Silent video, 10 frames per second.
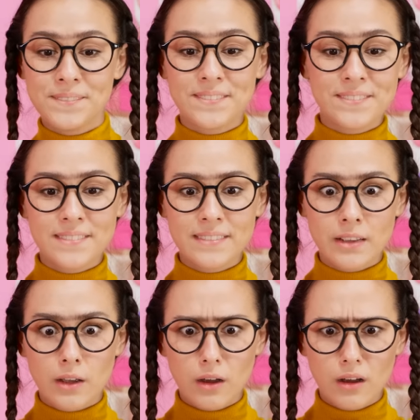For a pair
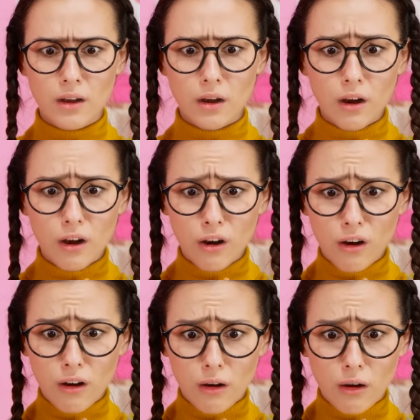of tweezers?
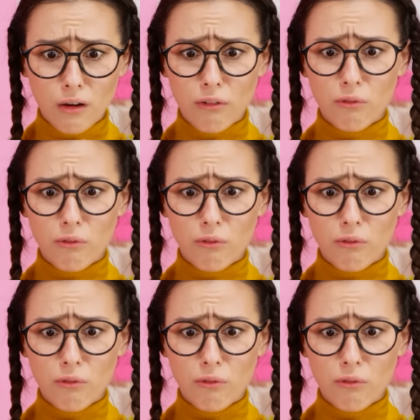I